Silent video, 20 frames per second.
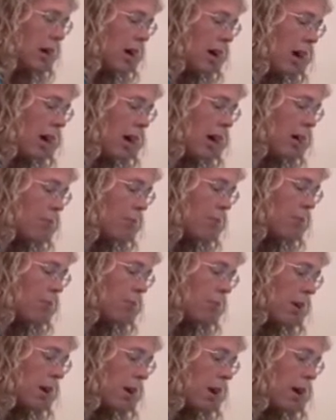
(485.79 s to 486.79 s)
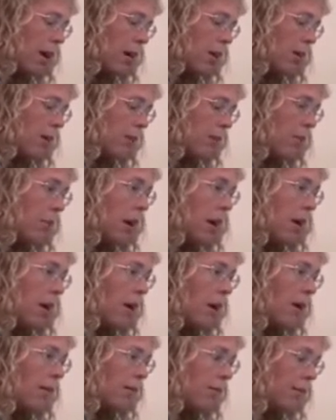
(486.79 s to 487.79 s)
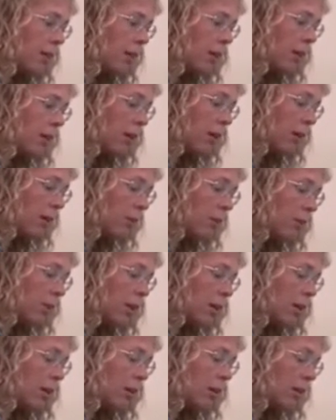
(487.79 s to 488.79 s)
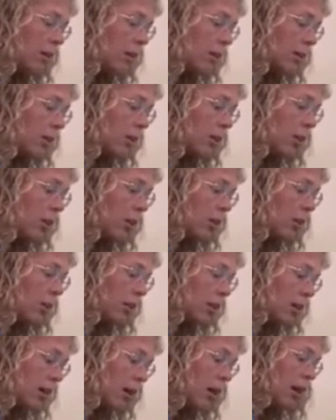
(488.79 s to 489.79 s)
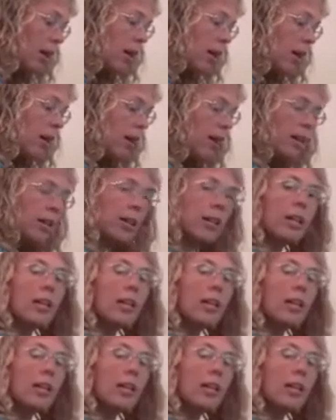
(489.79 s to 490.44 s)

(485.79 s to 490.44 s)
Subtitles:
Up above the world so high,